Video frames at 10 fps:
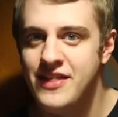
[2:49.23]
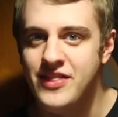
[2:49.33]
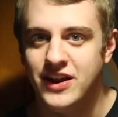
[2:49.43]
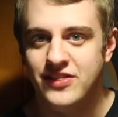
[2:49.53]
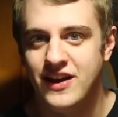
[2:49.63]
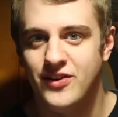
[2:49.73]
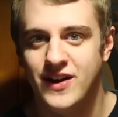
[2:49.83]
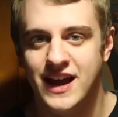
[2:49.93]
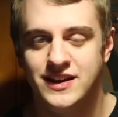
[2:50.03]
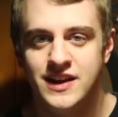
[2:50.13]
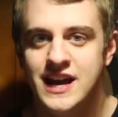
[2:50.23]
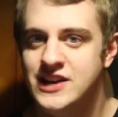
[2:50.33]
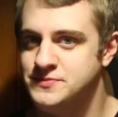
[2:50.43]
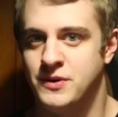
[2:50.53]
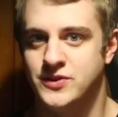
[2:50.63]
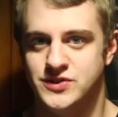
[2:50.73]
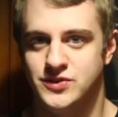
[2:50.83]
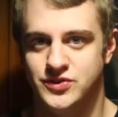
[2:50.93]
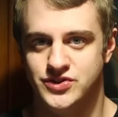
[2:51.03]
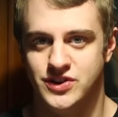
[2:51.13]
and then in the other hand his
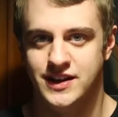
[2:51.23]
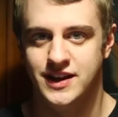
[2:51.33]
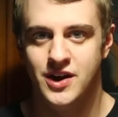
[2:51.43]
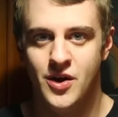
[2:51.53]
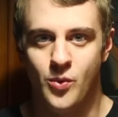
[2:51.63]
personal journey